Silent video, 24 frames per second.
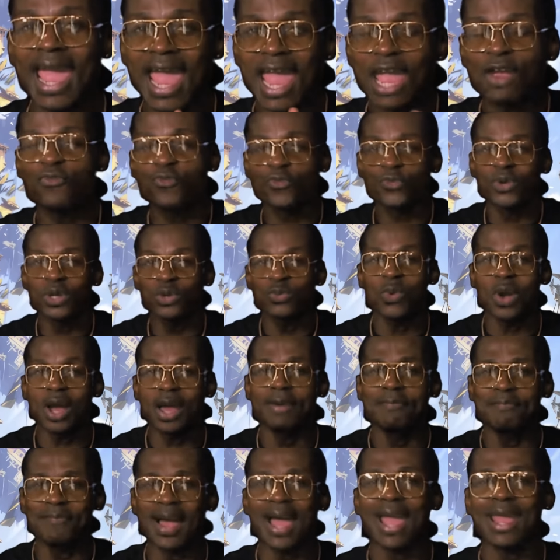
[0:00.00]

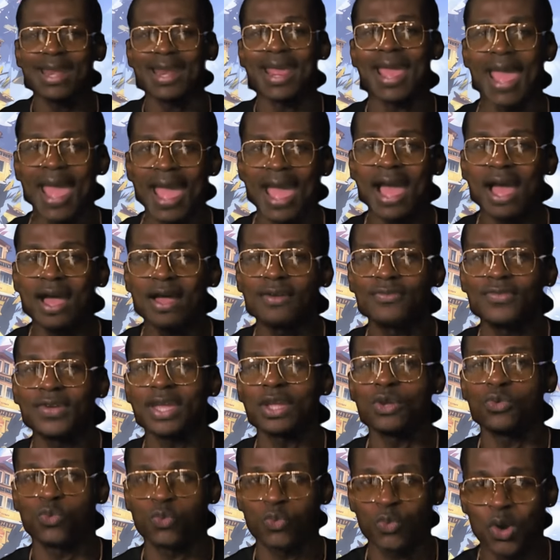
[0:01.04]
everyone might have
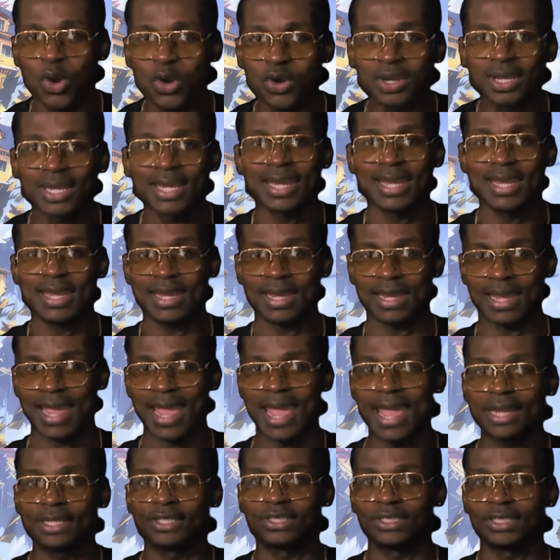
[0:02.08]
a working
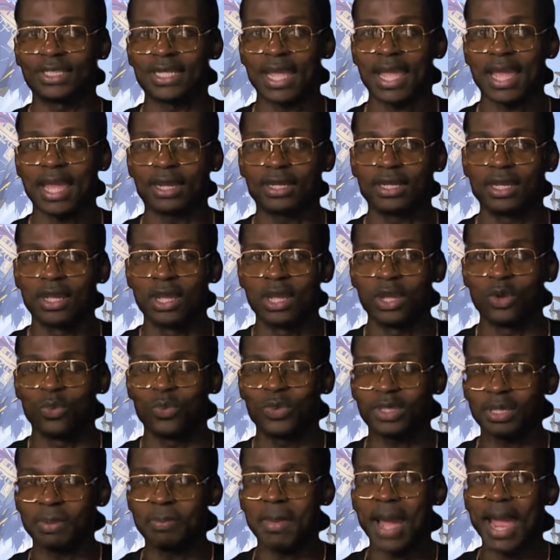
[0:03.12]
headset
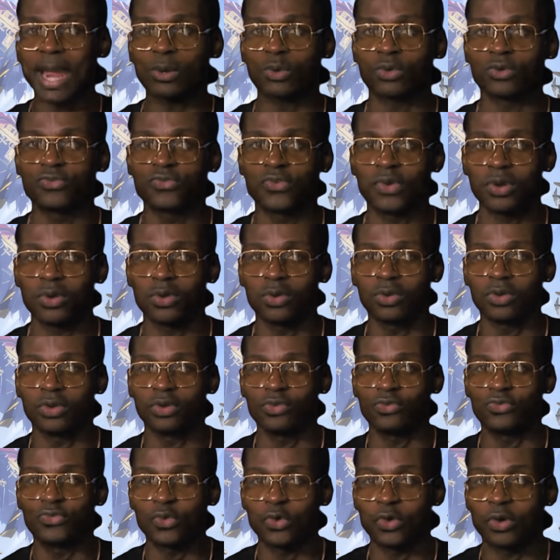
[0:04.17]
with a
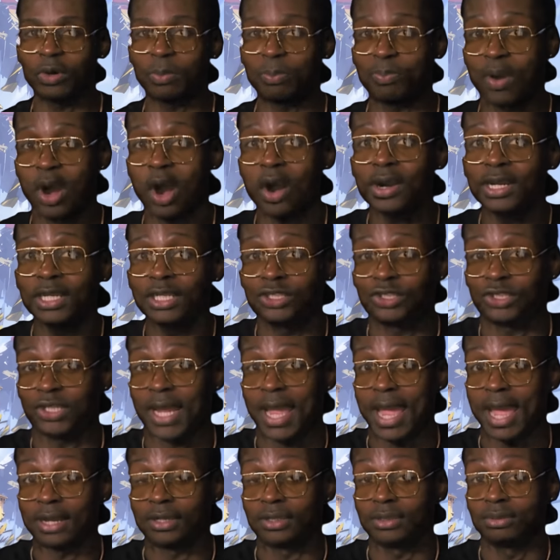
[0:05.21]
microphone for party
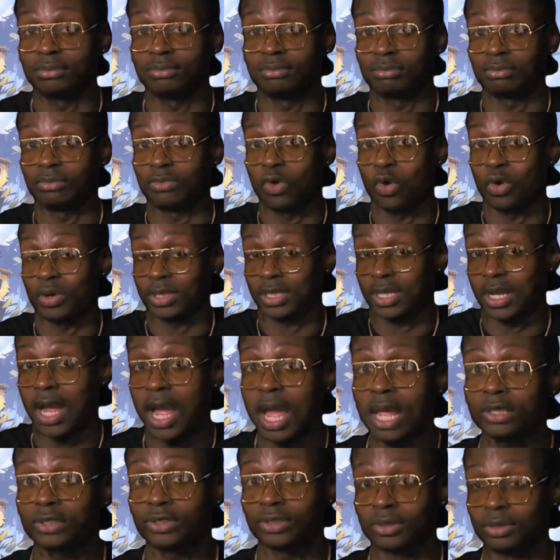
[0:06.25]
chat on
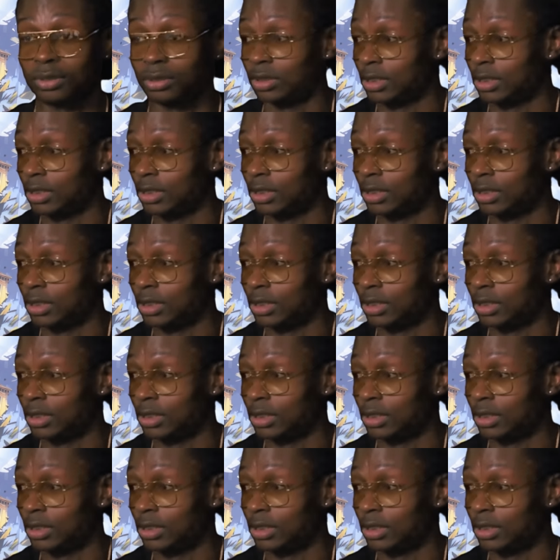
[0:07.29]
console.